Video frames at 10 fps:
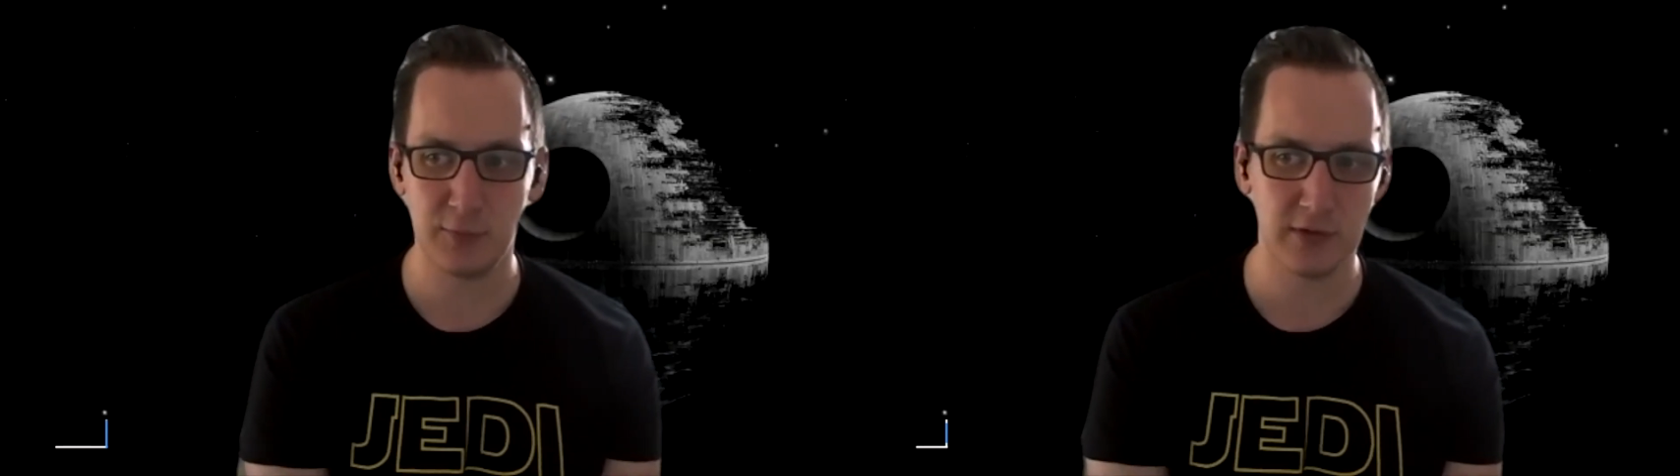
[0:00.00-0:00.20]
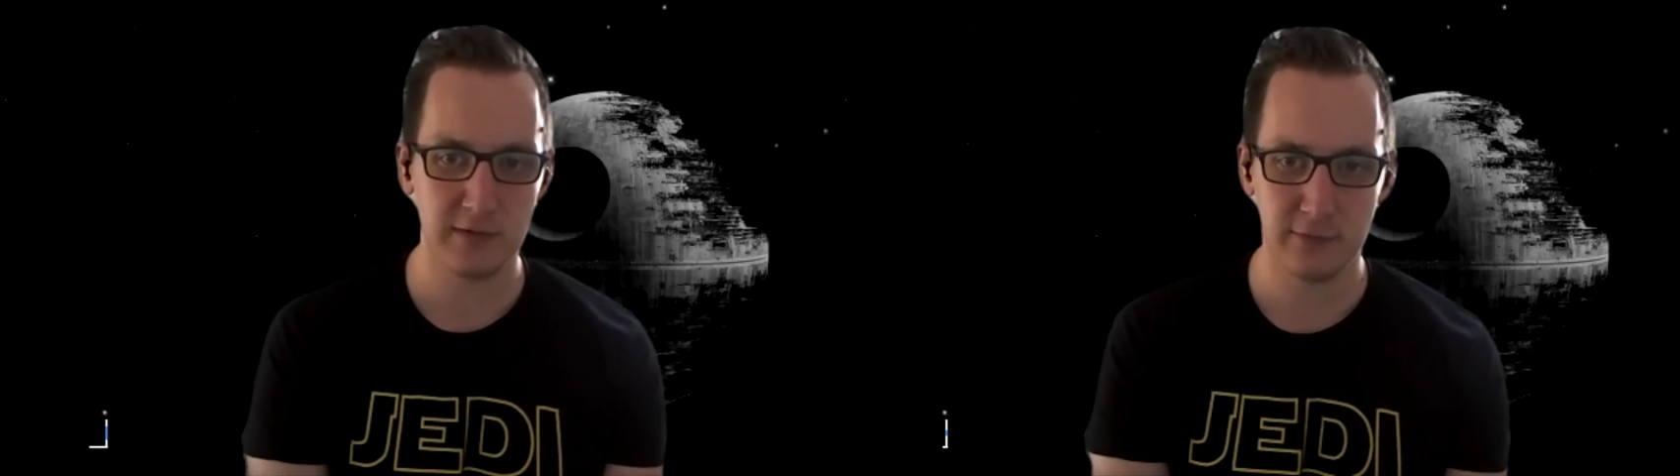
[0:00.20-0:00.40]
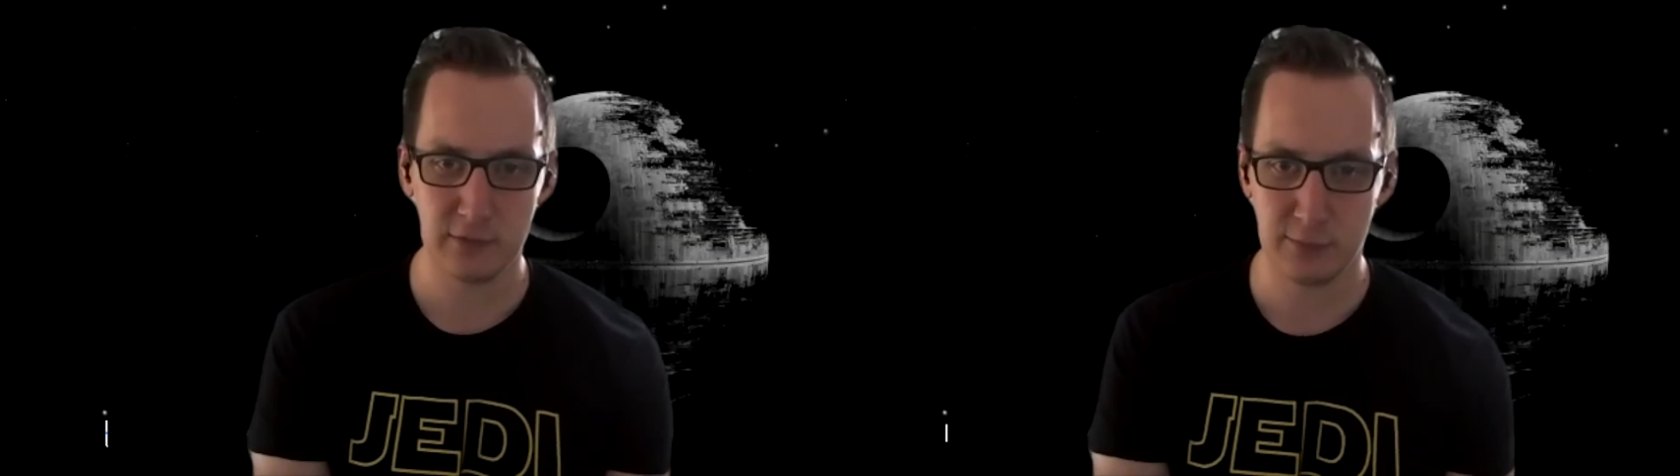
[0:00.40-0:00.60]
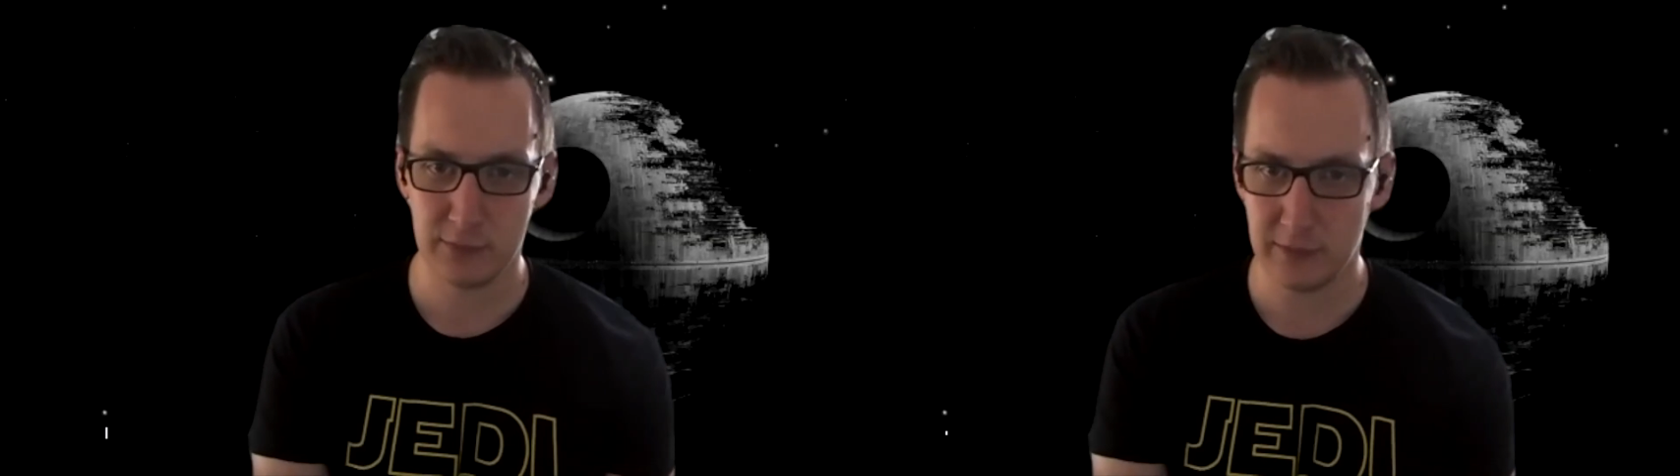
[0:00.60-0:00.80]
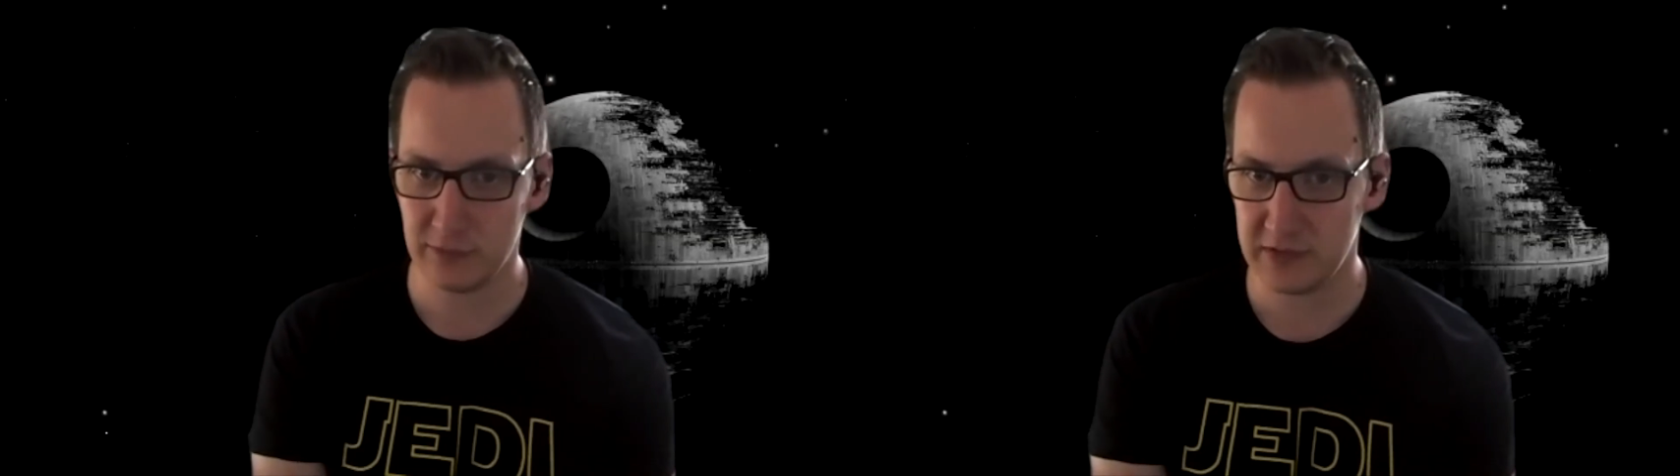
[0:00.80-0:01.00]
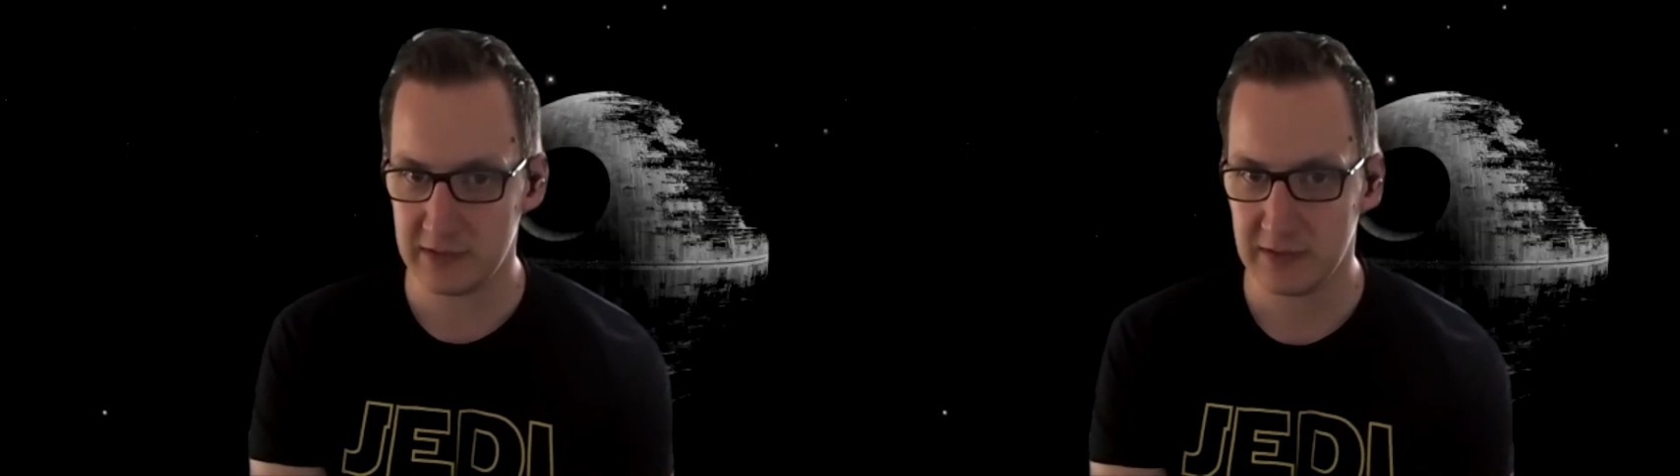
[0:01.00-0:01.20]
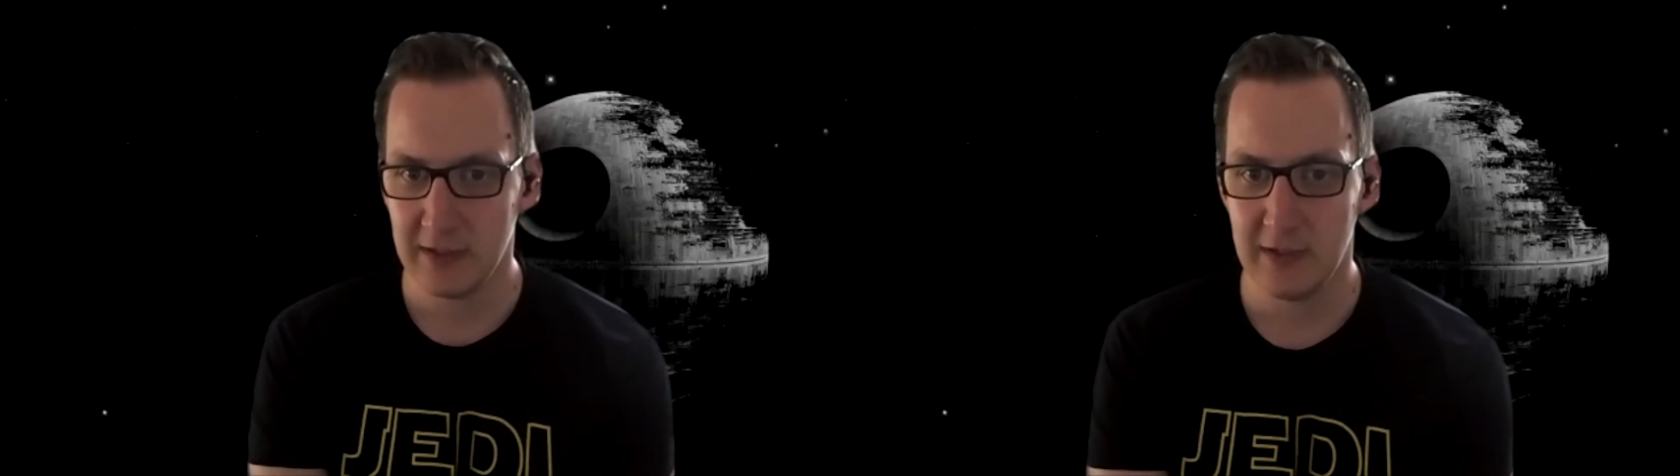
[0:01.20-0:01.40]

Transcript: working for a project.